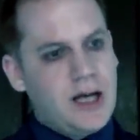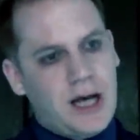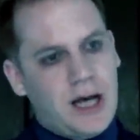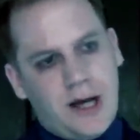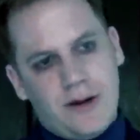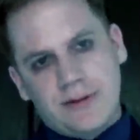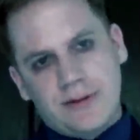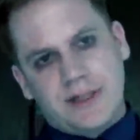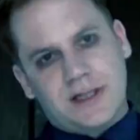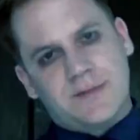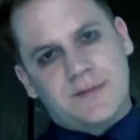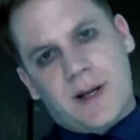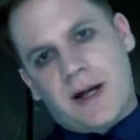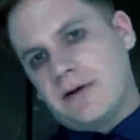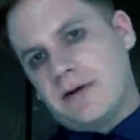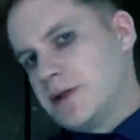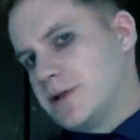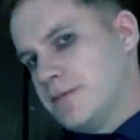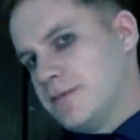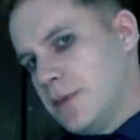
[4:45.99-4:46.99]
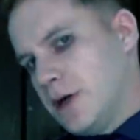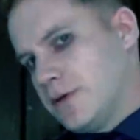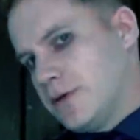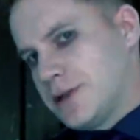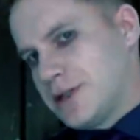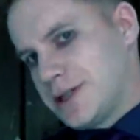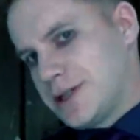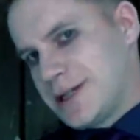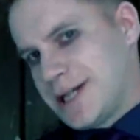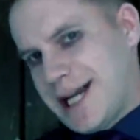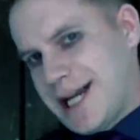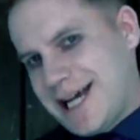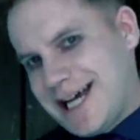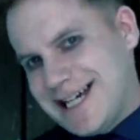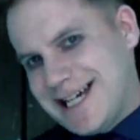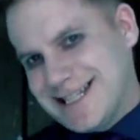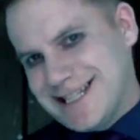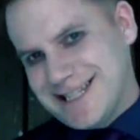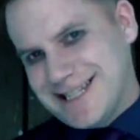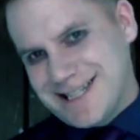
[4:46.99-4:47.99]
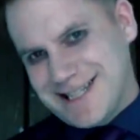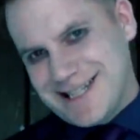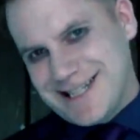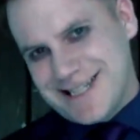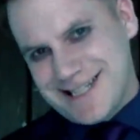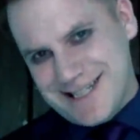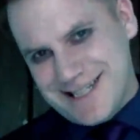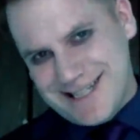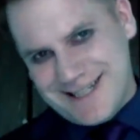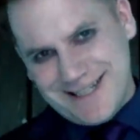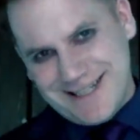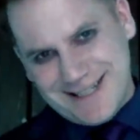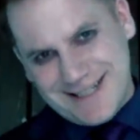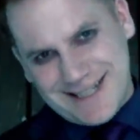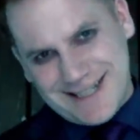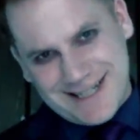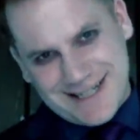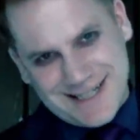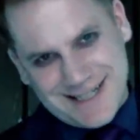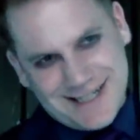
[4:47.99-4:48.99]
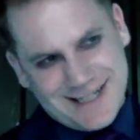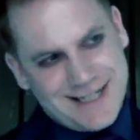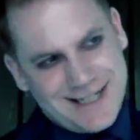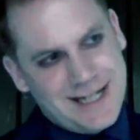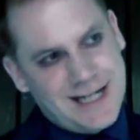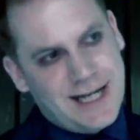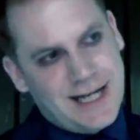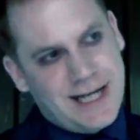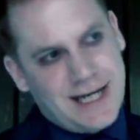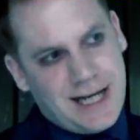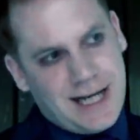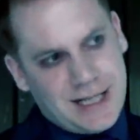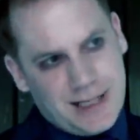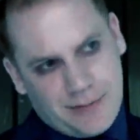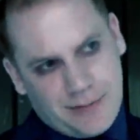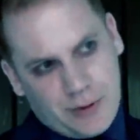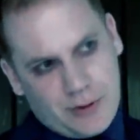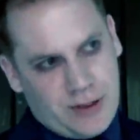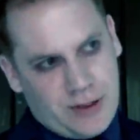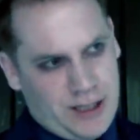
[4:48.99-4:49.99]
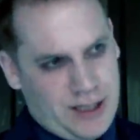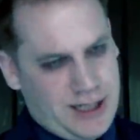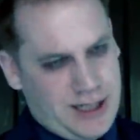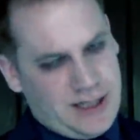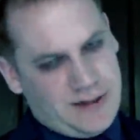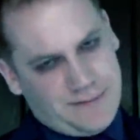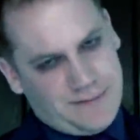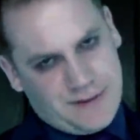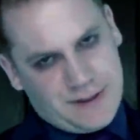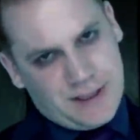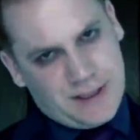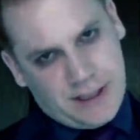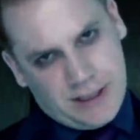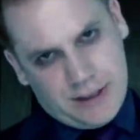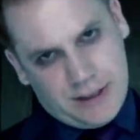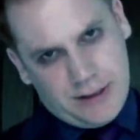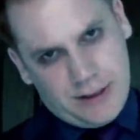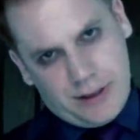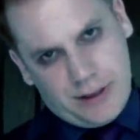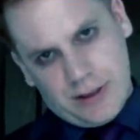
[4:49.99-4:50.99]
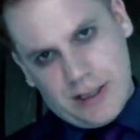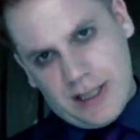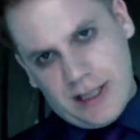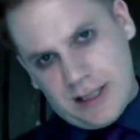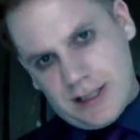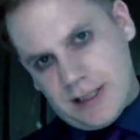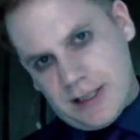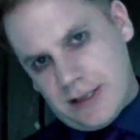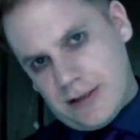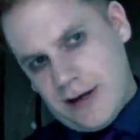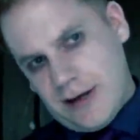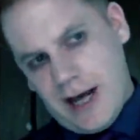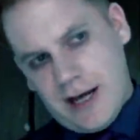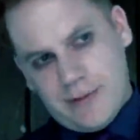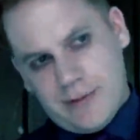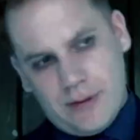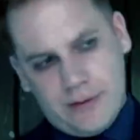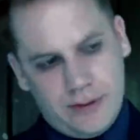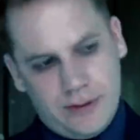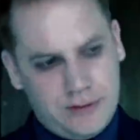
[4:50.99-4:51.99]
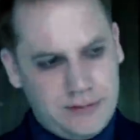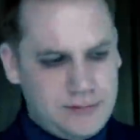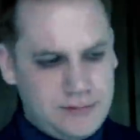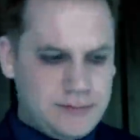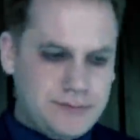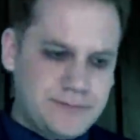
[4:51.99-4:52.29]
I will disparage most clans in this little lesson, and the Bruja have certain traits that are admirable.